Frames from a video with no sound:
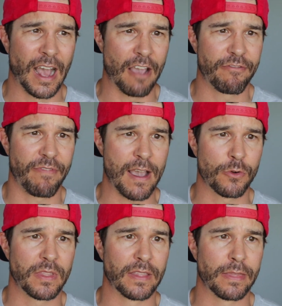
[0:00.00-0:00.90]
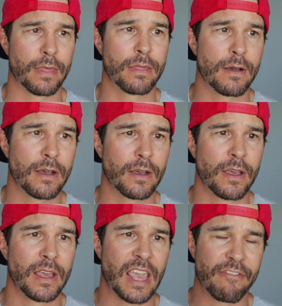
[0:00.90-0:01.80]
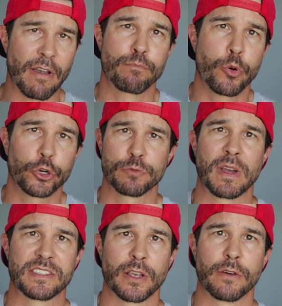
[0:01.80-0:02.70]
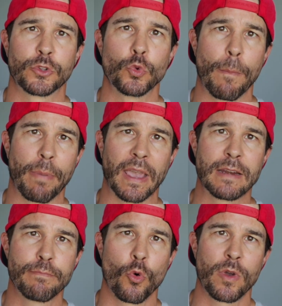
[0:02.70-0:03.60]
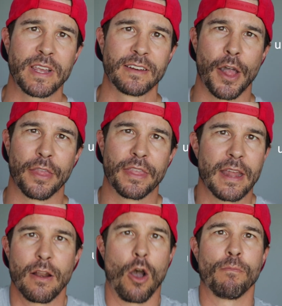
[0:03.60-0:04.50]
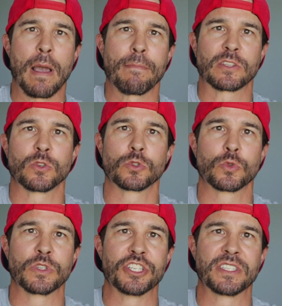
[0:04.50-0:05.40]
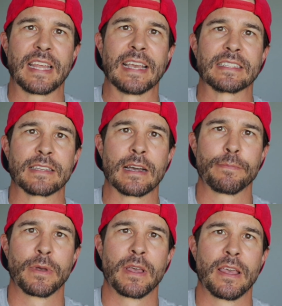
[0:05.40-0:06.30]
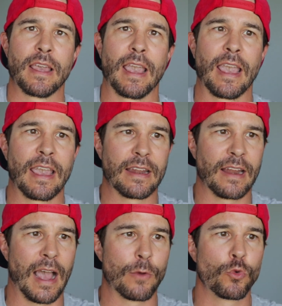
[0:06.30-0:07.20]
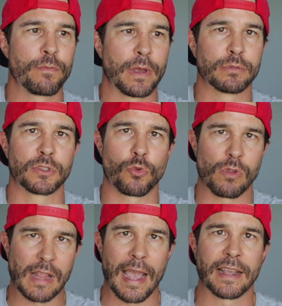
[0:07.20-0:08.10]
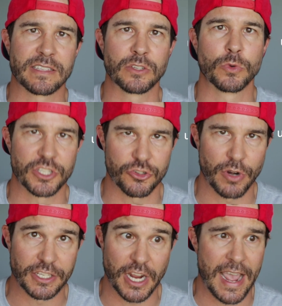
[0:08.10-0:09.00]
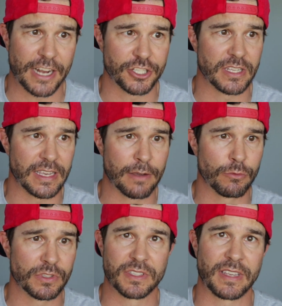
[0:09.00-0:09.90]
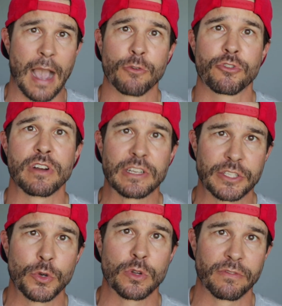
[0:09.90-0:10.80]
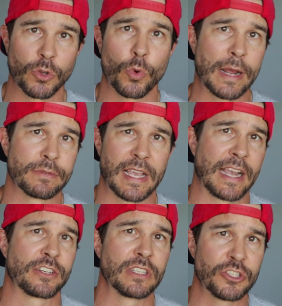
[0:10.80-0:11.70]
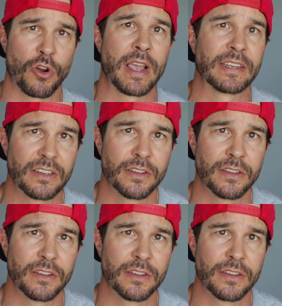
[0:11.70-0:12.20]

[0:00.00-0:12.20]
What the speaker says: I found that if I pushed myself to a pain point, then my muscles would just tense up. And I wouldn't be able to relax into a stretch. It was counterintuitive to what I was actually trying to